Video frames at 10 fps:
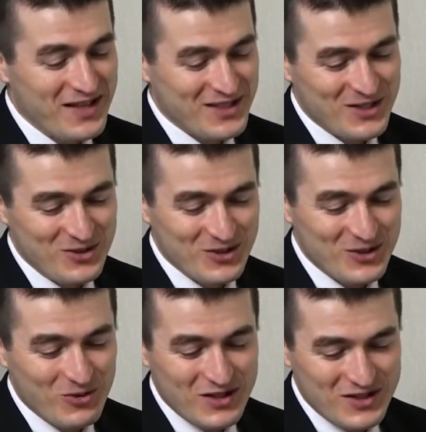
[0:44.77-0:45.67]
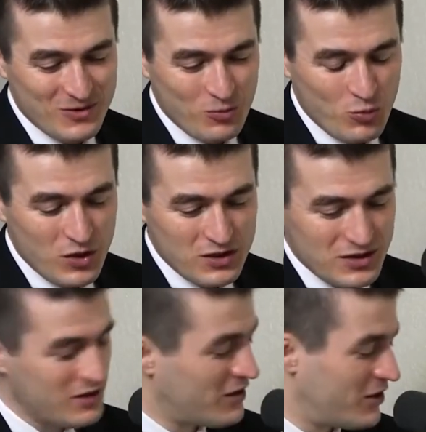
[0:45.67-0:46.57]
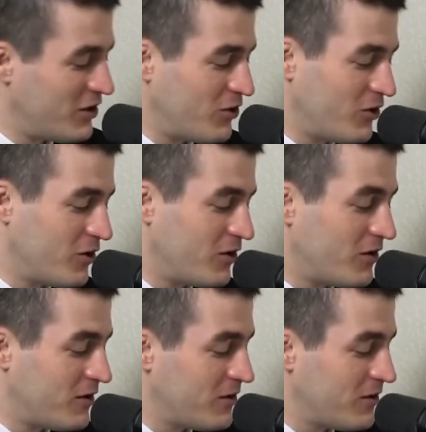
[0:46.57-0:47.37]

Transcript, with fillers: asking you this question. What are your